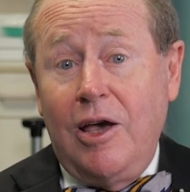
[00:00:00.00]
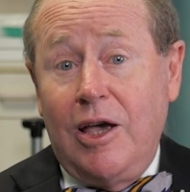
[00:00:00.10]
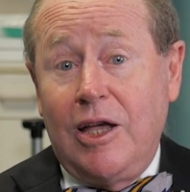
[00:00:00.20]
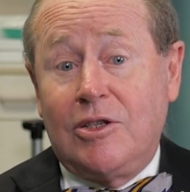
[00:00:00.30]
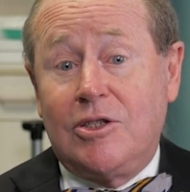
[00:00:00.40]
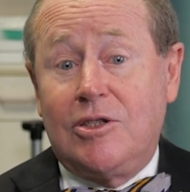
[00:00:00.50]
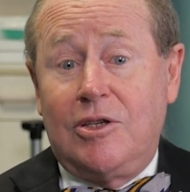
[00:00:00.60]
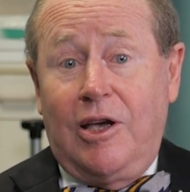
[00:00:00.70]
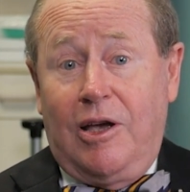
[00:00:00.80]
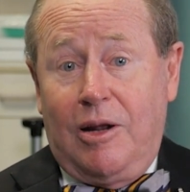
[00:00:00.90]
It's
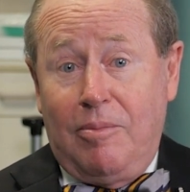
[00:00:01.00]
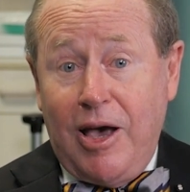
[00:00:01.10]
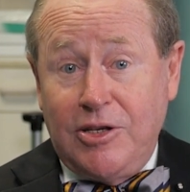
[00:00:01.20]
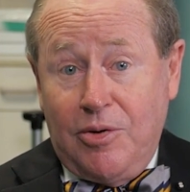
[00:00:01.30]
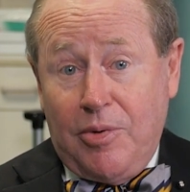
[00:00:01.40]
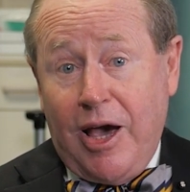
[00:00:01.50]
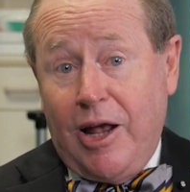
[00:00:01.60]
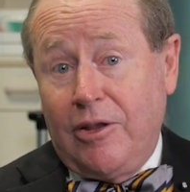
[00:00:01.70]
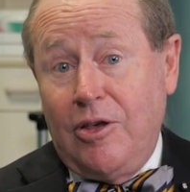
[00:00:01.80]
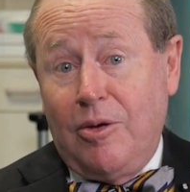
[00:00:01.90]
an amazing
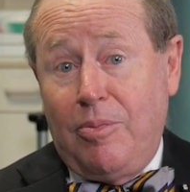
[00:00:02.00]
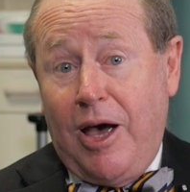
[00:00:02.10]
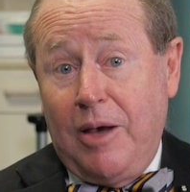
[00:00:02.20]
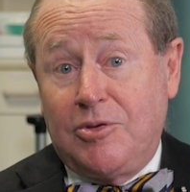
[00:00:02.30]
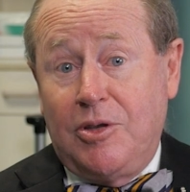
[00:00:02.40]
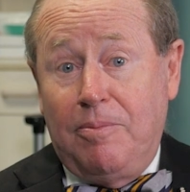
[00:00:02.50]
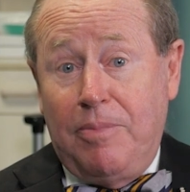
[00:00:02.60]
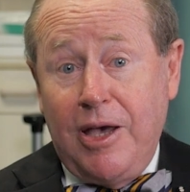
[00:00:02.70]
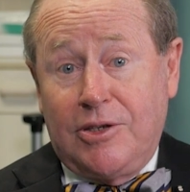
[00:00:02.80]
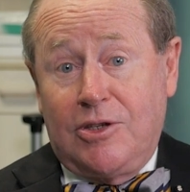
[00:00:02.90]
reality that perhaps the
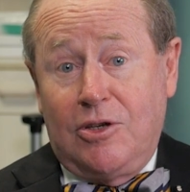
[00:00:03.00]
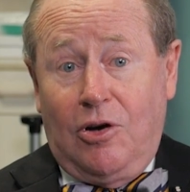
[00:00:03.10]
best